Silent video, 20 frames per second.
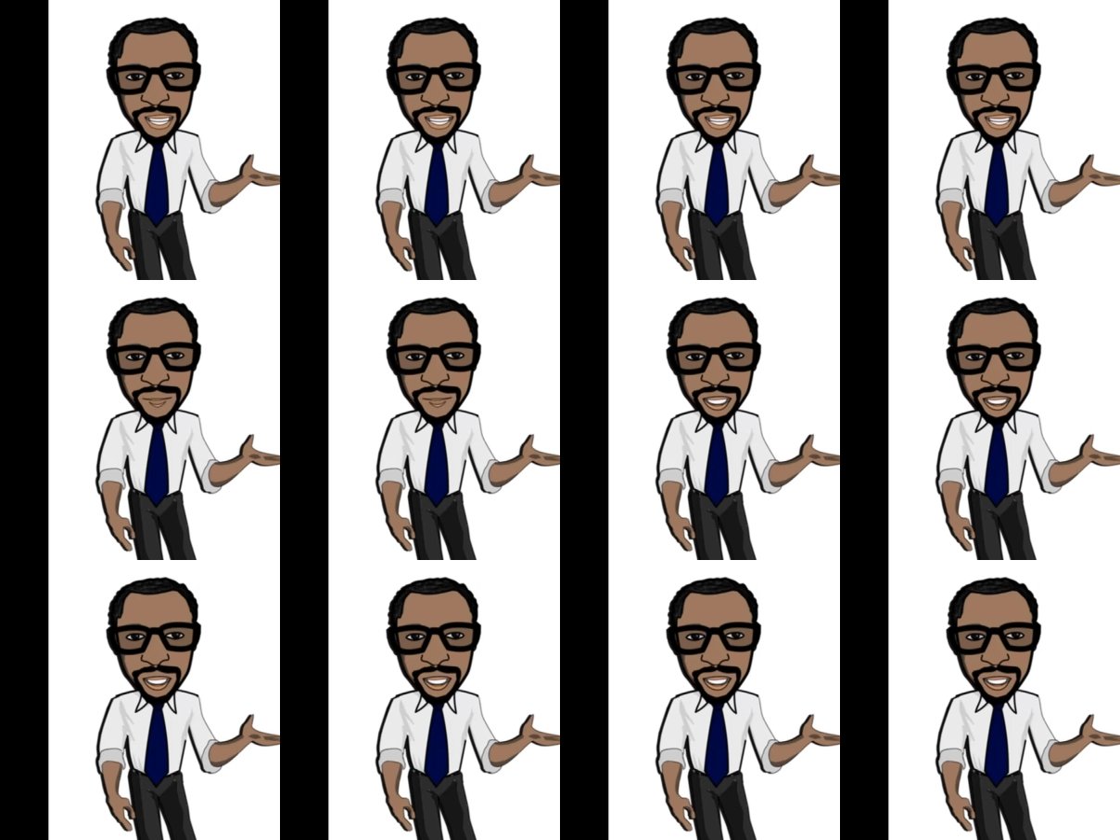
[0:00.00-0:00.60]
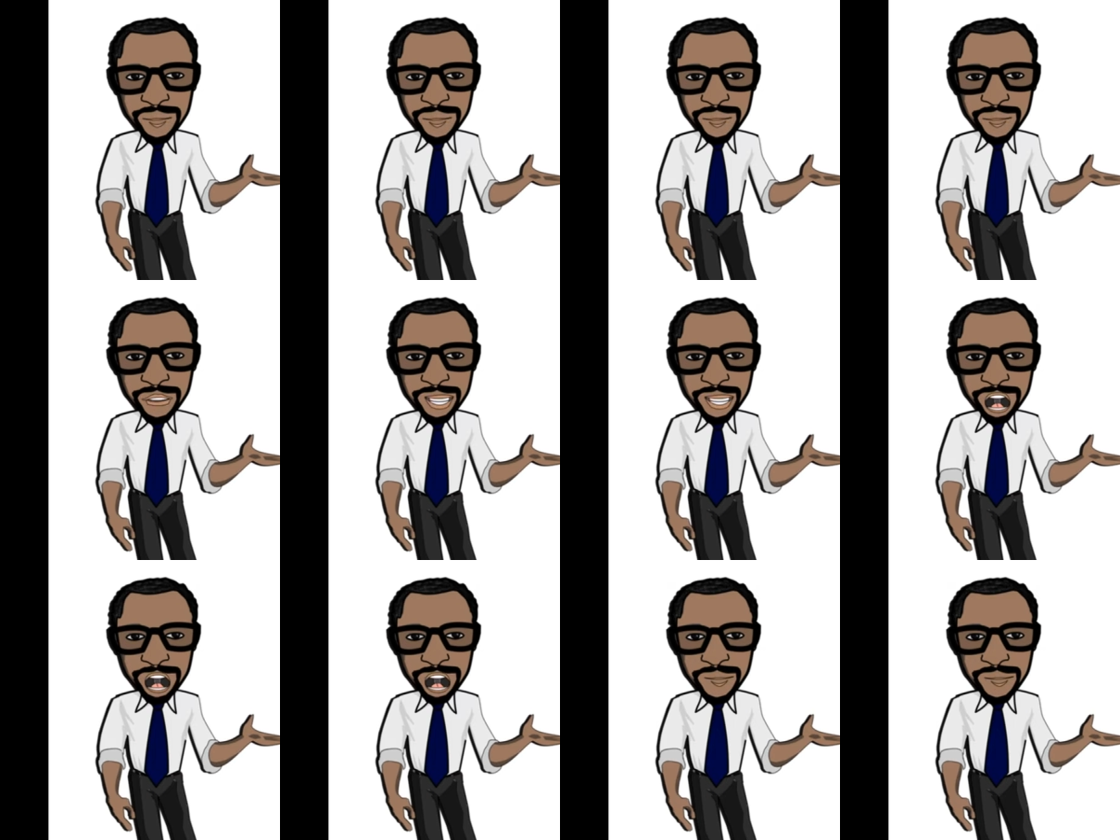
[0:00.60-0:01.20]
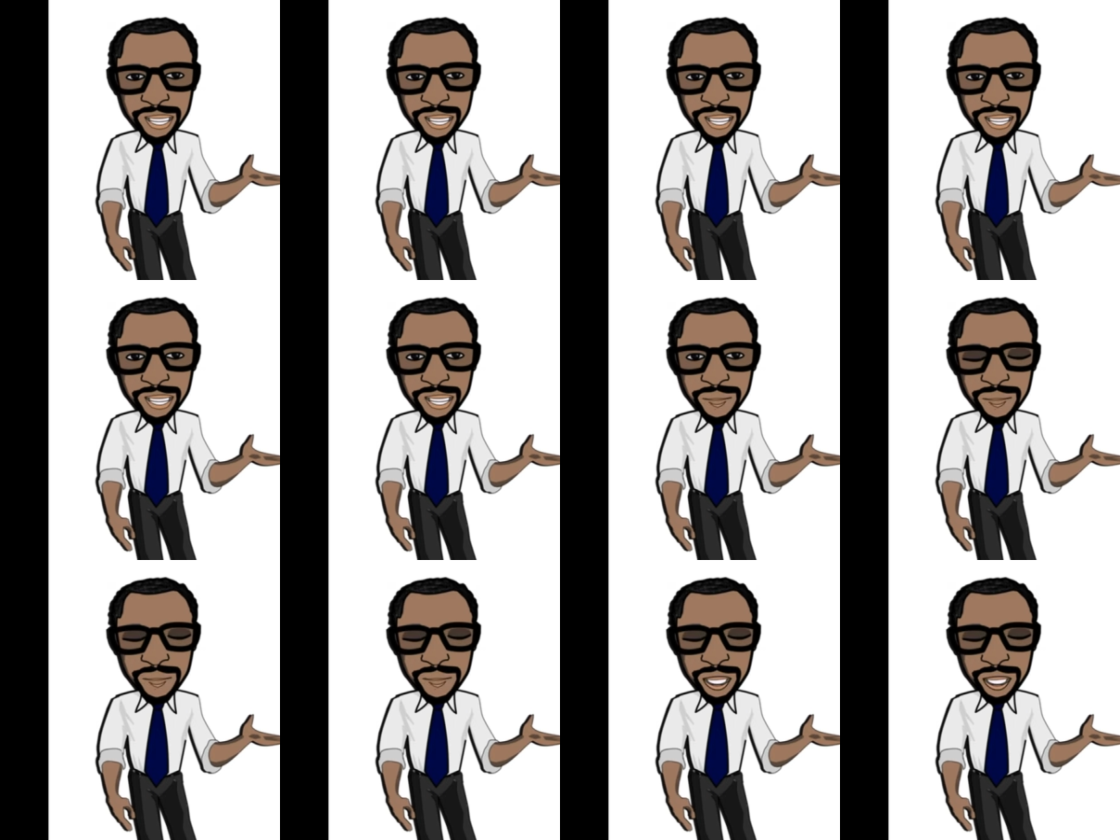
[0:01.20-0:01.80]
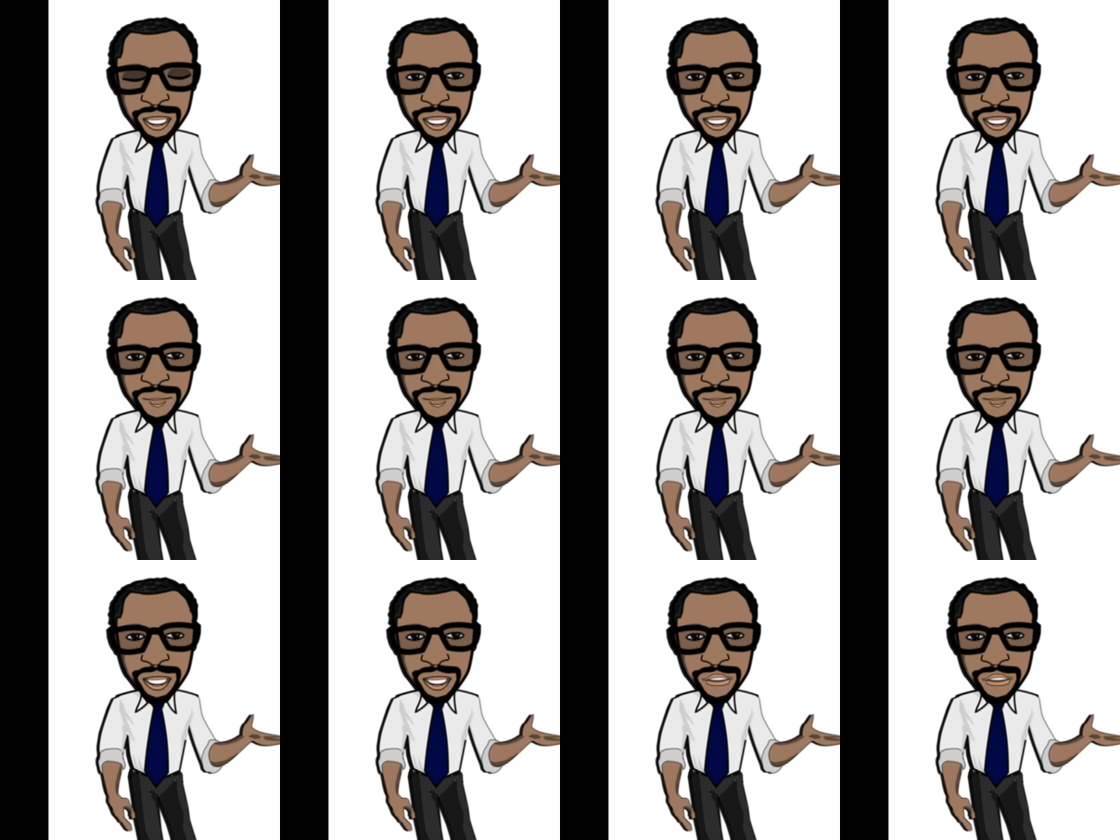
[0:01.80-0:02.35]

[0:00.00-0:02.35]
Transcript: with Mr. P. I'm Robert Patmore.